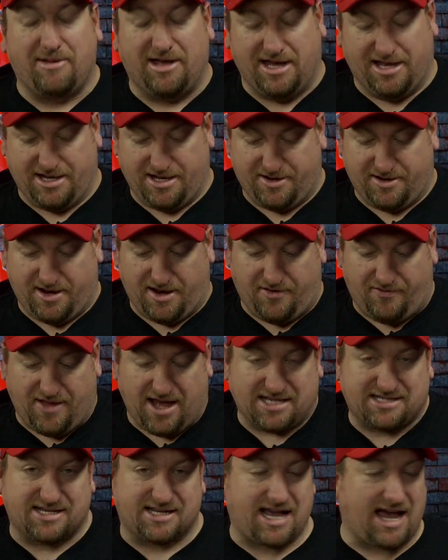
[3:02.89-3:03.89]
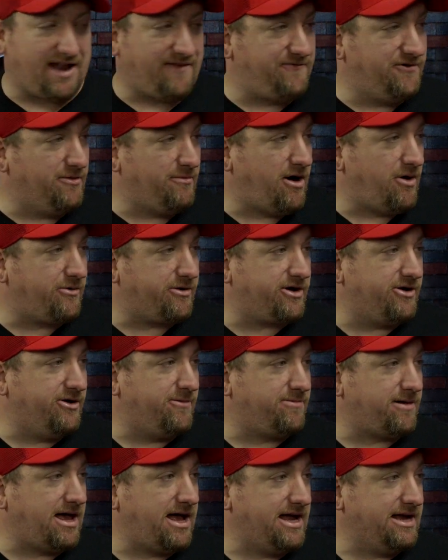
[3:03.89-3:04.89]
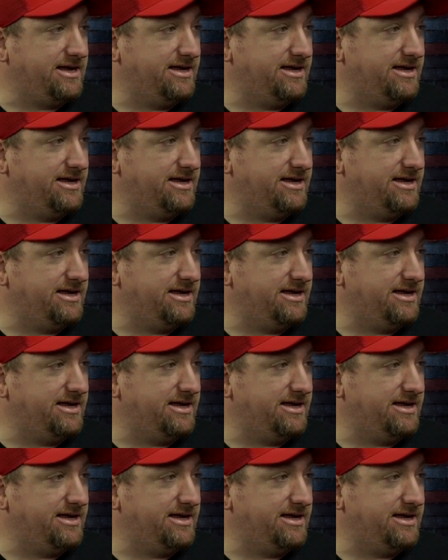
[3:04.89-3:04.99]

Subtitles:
And that's the kind of football we're going to play.